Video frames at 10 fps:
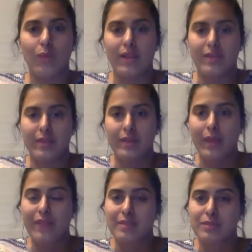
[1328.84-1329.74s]
think we
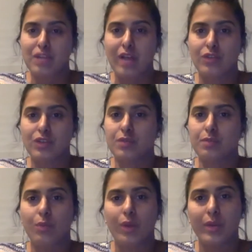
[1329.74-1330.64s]
have some challenges
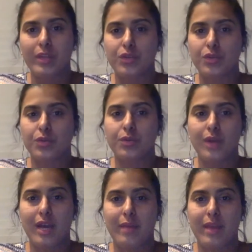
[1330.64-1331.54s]
when we do
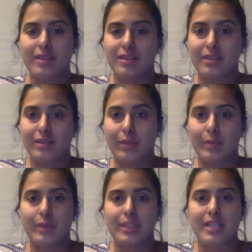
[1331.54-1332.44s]
when
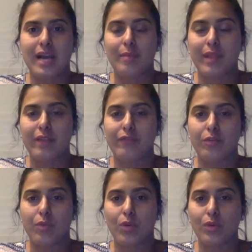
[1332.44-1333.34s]
we start playing
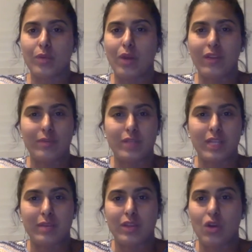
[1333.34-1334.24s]
football, and one of them is going
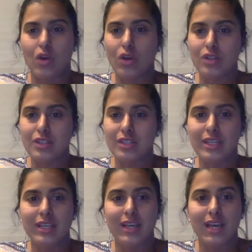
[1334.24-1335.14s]
to be the cost.
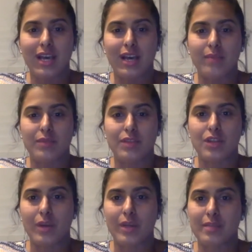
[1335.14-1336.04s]
Yeah. Just knowing
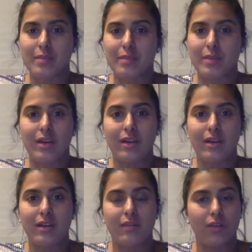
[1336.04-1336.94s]
from my,
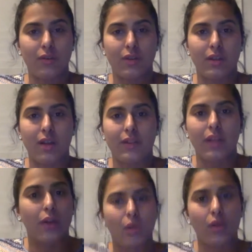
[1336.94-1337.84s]
currently I
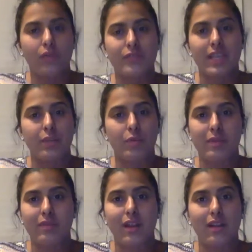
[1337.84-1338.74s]
know a lot of senior women
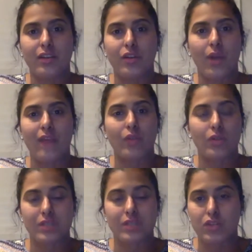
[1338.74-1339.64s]
that, have lost
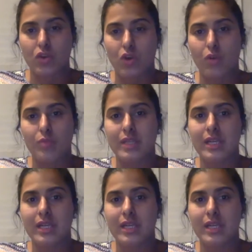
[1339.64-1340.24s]
their jobs,